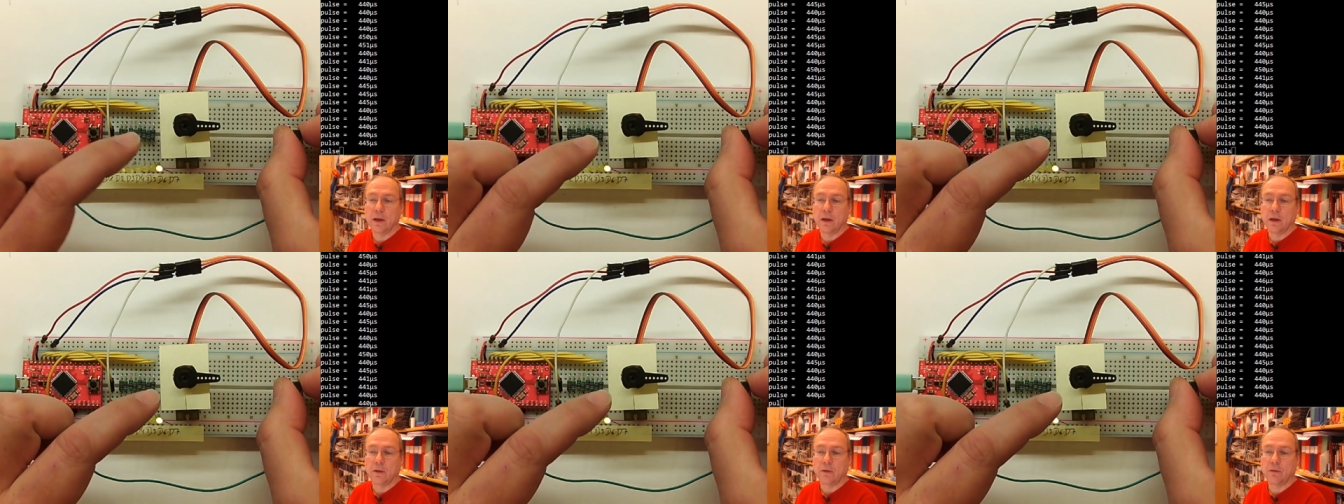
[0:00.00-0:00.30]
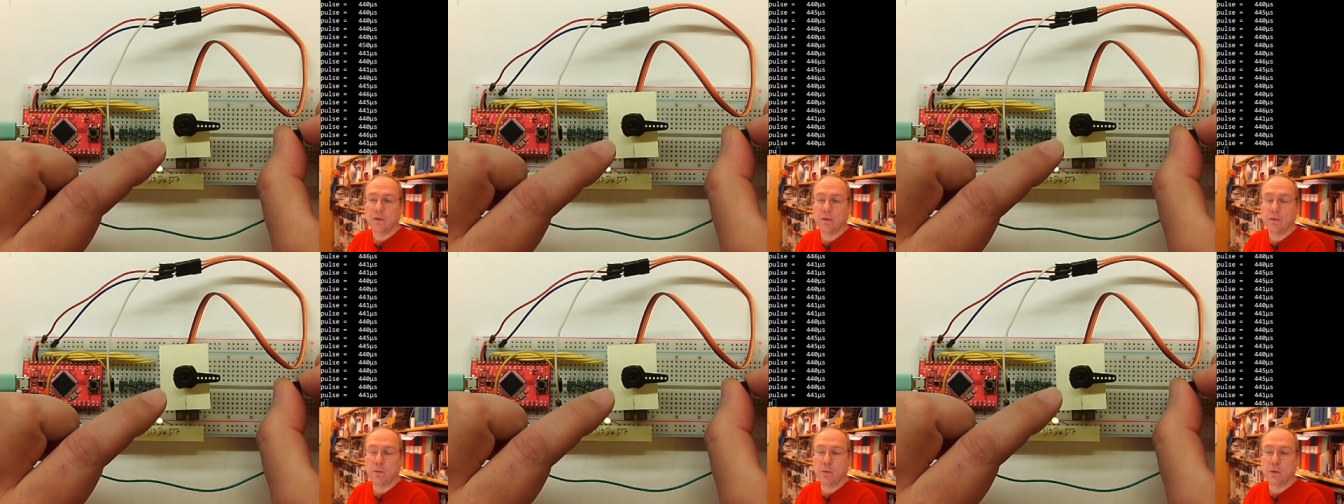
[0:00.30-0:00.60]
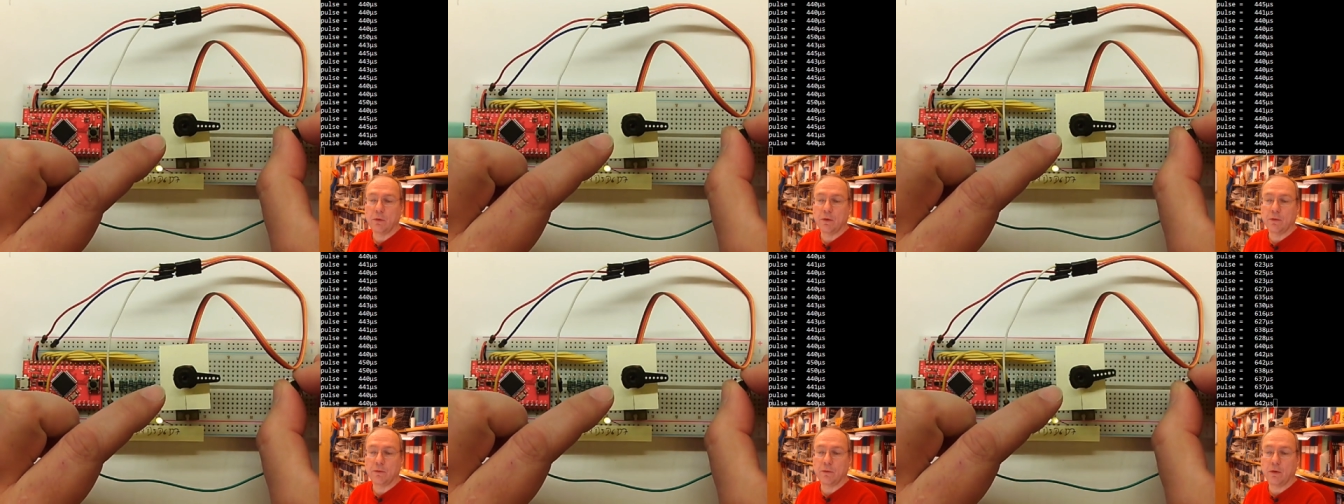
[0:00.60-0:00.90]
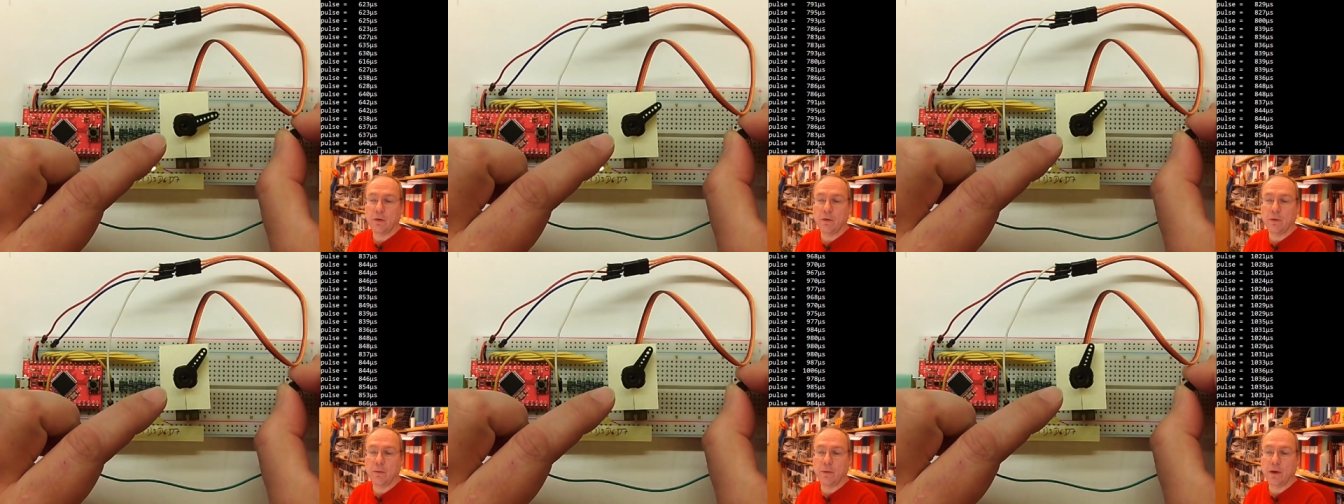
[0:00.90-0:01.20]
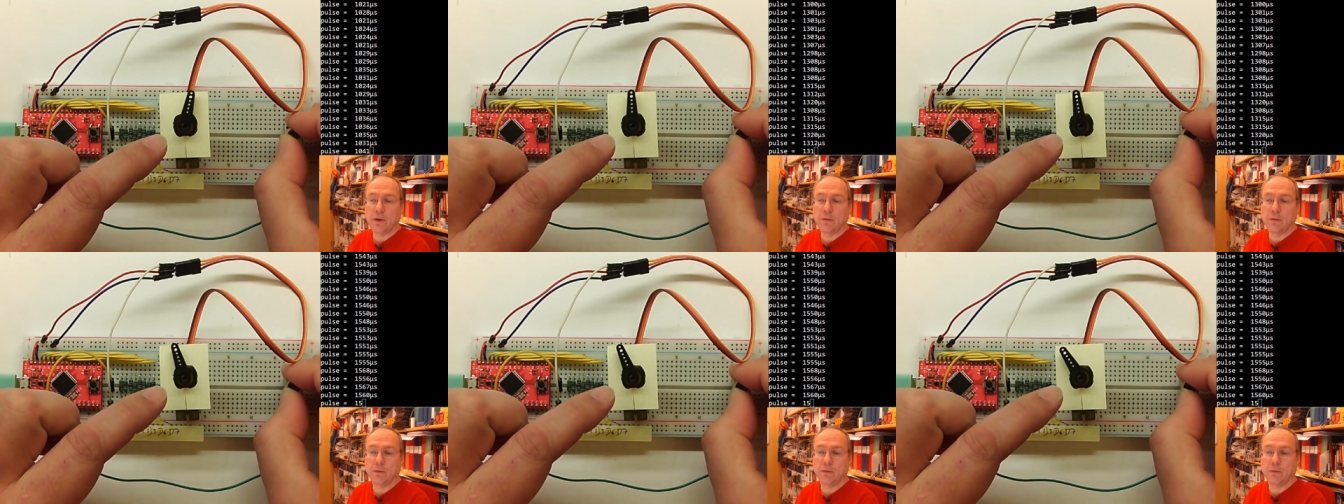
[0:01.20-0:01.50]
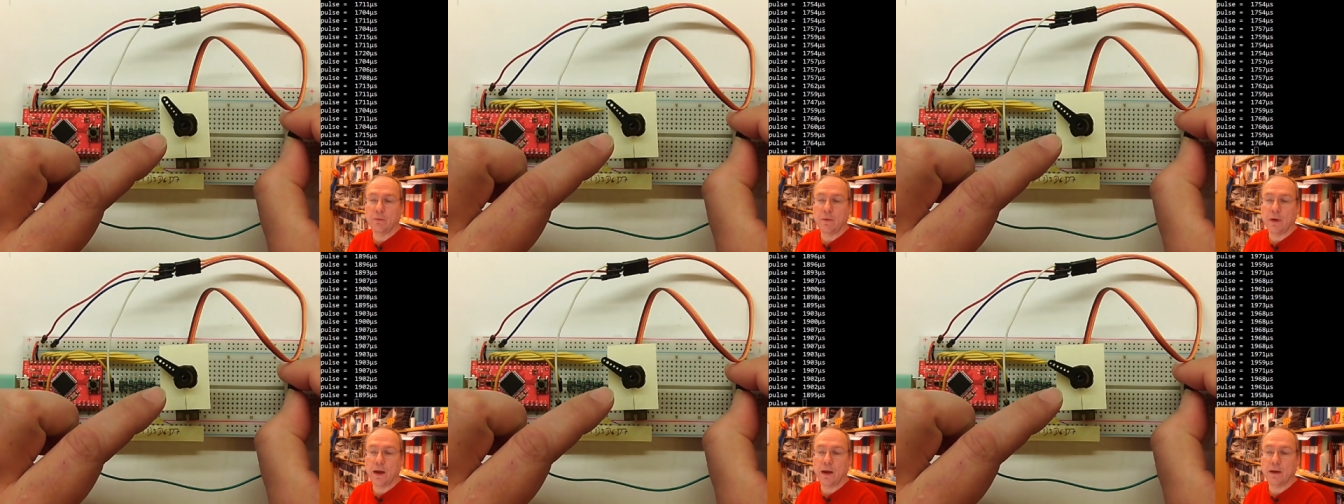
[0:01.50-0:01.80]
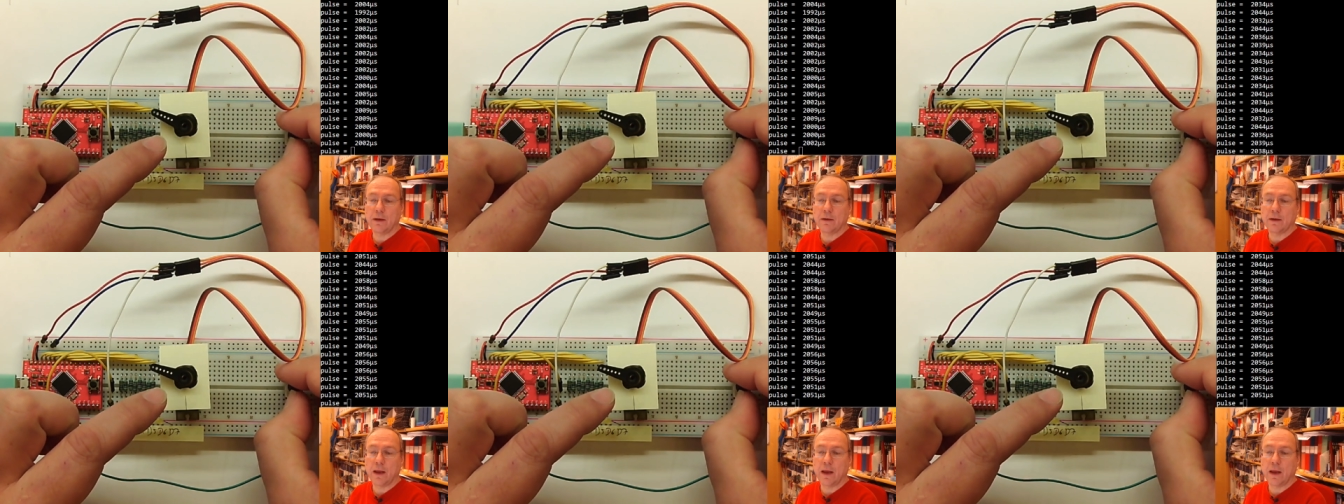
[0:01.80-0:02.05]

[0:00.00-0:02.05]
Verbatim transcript: servo motor is all the way to the right.